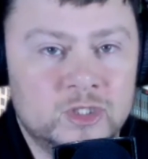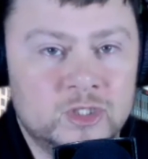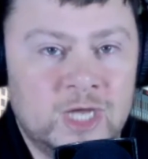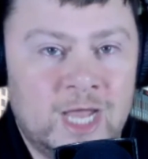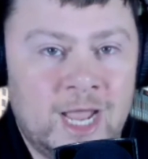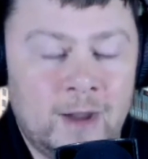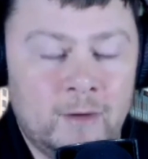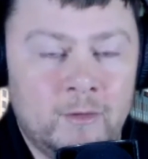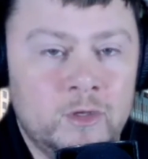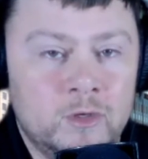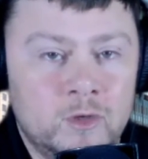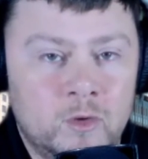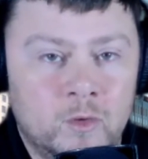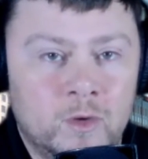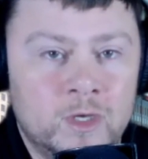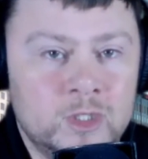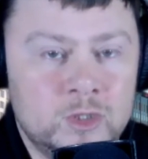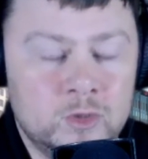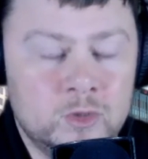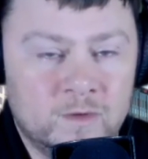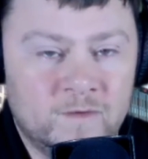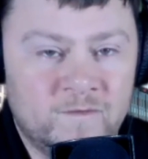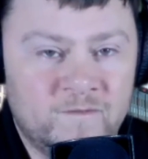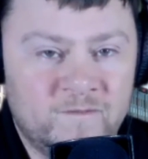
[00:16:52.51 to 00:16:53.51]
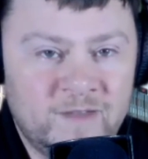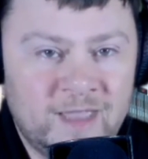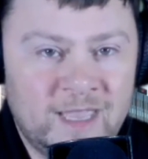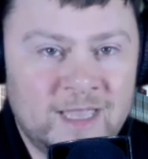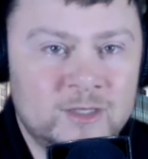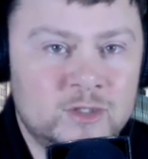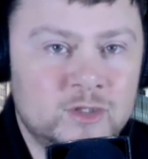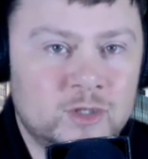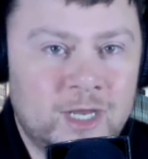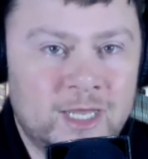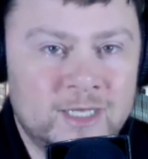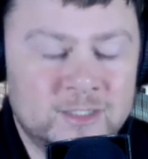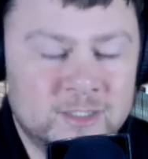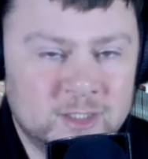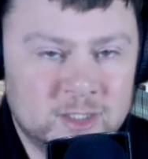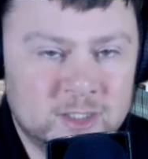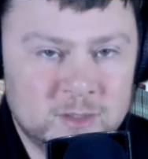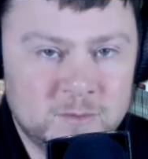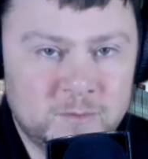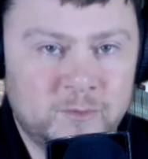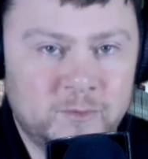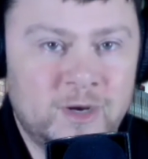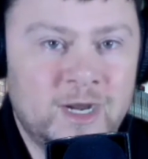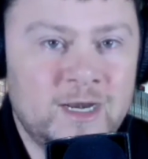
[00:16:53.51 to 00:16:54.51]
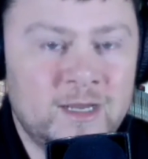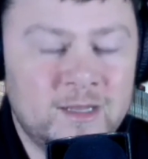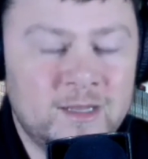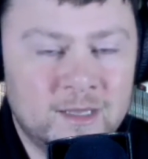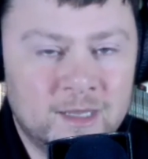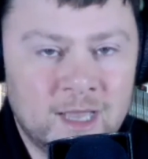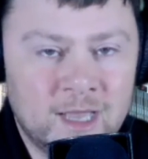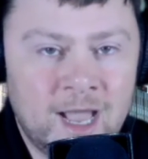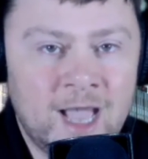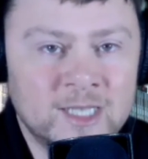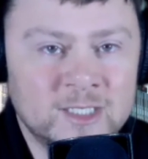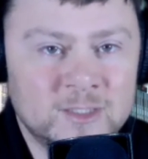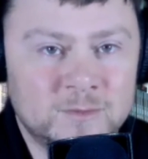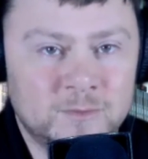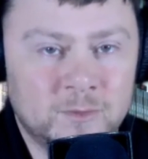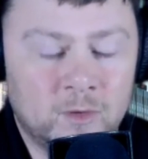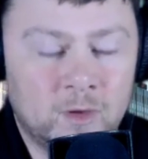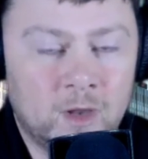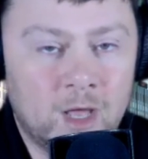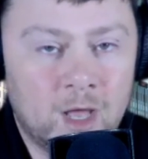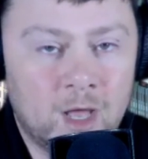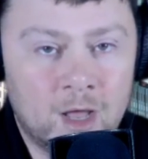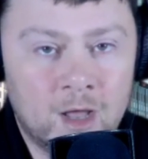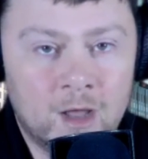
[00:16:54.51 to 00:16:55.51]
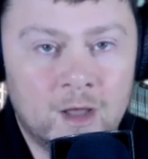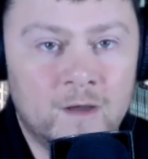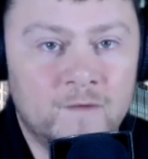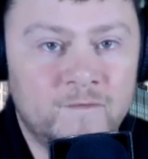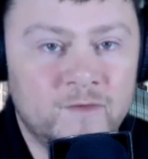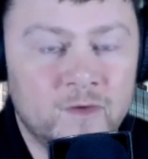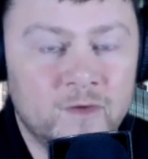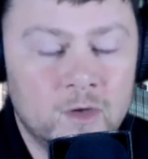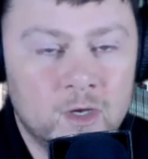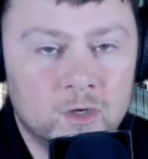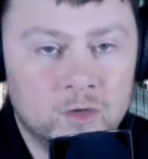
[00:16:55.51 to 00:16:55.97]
How are you going to evangelize and spread the gospel of